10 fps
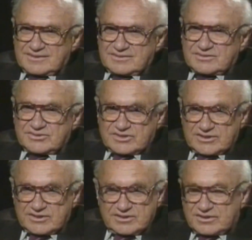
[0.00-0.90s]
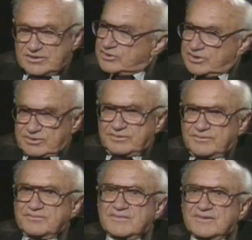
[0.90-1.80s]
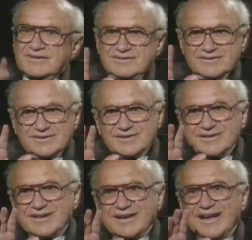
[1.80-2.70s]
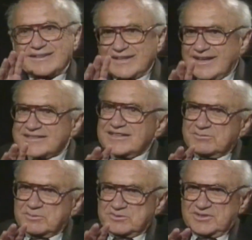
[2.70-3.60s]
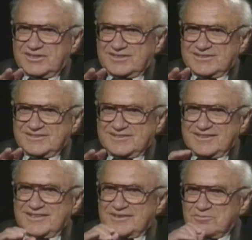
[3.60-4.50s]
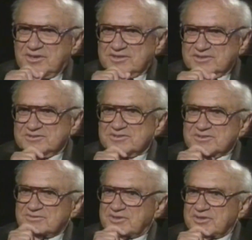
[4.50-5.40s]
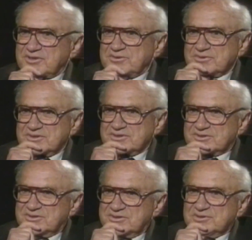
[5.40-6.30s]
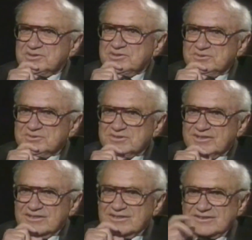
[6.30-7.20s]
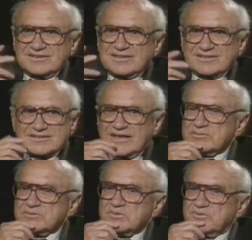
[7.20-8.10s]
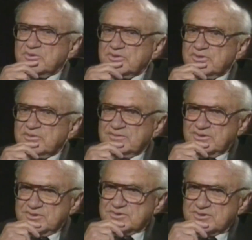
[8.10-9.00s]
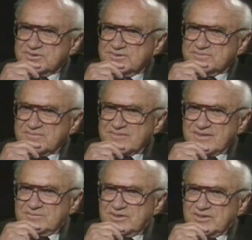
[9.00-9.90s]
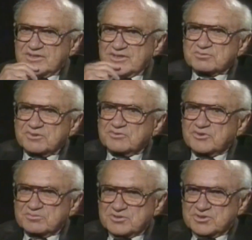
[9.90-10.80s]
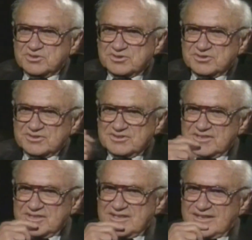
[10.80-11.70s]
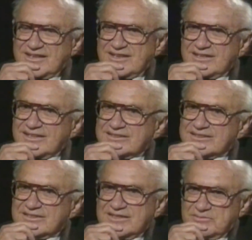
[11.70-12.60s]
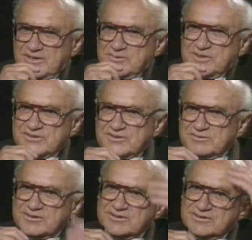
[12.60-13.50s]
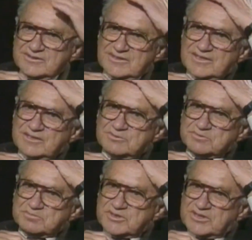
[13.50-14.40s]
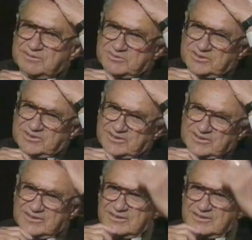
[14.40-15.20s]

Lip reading: State, no. At that time, it was not. Rutgers is a very old institution that was established before the Revolution by the Dutch Reformed Church. And at the time I went to it, it was predominantly,